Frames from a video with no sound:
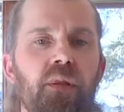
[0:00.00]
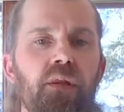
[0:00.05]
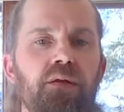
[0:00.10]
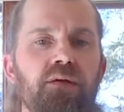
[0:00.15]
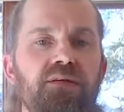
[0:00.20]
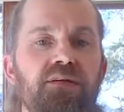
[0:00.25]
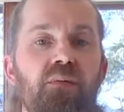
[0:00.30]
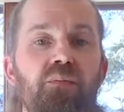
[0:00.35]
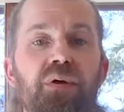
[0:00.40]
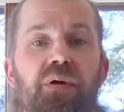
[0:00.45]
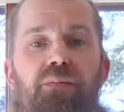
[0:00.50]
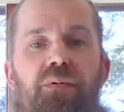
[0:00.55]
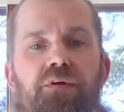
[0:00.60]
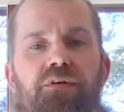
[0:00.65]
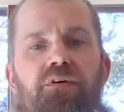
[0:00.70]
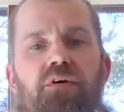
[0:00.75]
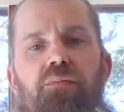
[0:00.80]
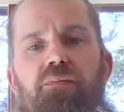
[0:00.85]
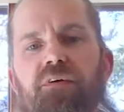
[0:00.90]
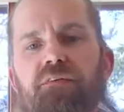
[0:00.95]
Some people
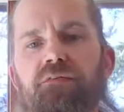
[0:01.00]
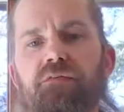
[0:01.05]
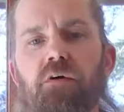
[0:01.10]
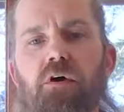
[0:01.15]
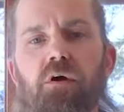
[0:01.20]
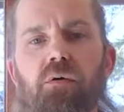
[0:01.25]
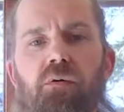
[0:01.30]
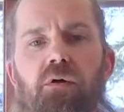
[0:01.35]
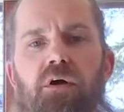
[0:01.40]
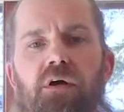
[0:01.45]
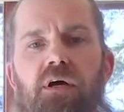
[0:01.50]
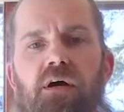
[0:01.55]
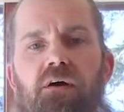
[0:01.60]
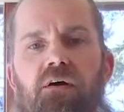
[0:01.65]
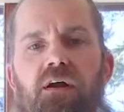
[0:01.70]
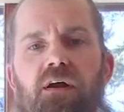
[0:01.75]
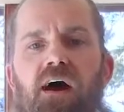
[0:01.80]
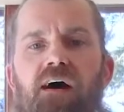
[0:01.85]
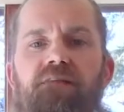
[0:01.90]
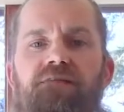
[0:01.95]
do it before a
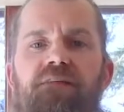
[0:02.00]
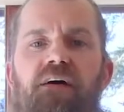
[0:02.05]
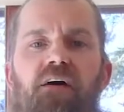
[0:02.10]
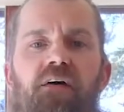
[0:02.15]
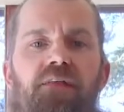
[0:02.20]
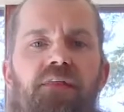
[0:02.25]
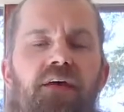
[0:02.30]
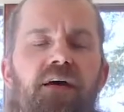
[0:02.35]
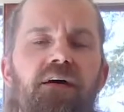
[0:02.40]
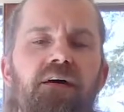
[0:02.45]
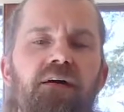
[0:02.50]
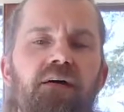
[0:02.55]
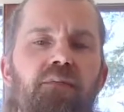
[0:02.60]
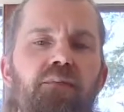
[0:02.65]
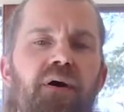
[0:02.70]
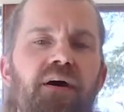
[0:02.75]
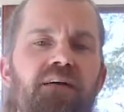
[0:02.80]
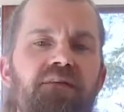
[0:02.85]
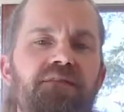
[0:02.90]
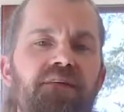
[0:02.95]
workout. I found that it
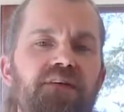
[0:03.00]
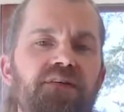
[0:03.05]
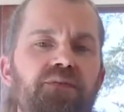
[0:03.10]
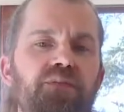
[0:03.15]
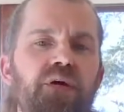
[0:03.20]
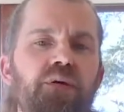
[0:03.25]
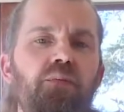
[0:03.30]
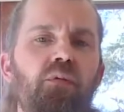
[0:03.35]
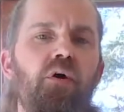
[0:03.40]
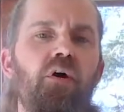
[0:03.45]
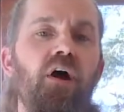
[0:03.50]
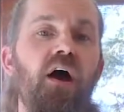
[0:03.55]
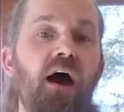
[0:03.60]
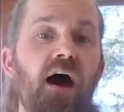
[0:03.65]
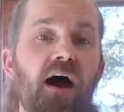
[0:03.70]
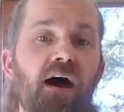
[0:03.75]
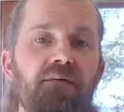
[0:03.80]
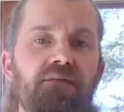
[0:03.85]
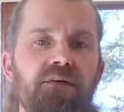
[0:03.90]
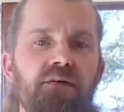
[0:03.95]
benefits me more
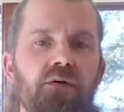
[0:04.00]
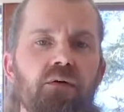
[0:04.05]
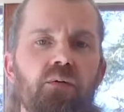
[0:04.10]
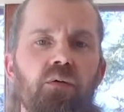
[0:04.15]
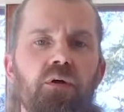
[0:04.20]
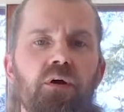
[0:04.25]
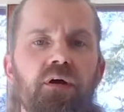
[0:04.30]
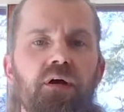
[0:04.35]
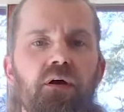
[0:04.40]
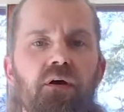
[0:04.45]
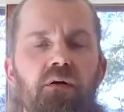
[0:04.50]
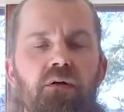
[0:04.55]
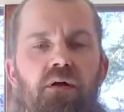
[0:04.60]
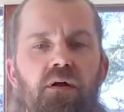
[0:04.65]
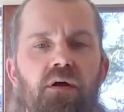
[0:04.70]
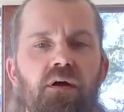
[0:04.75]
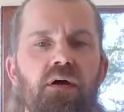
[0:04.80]
after a workout,